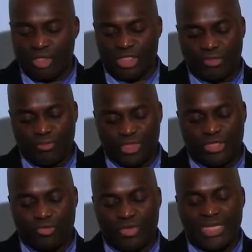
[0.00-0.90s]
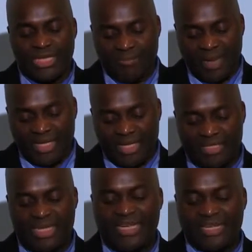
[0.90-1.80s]
which is important to be
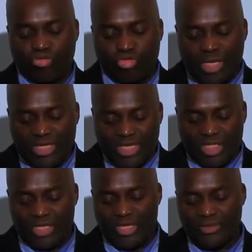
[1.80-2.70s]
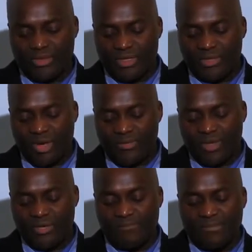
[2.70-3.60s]
independent,
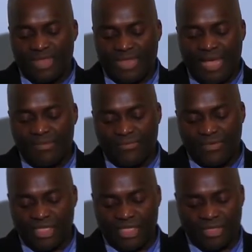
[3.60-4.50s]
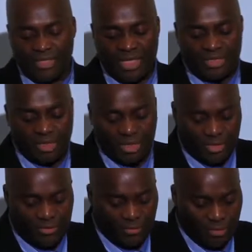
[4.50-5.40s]
transaction-driven, time-efficient, and
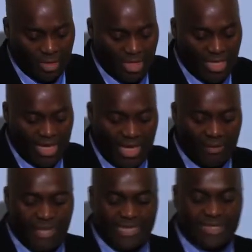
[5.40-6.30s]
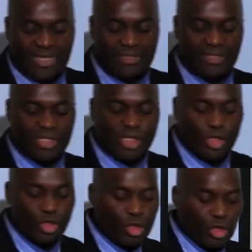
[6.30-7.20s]
successful. And my success
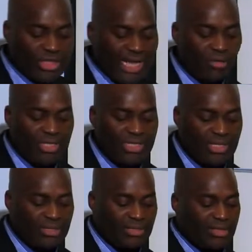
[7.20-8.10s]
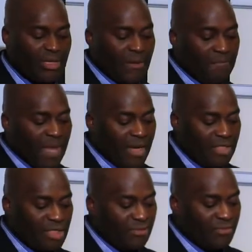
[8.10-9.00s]
is not our success. My
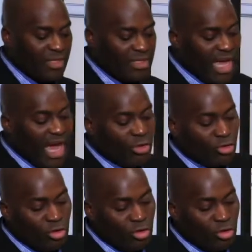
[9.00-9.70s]
achievements are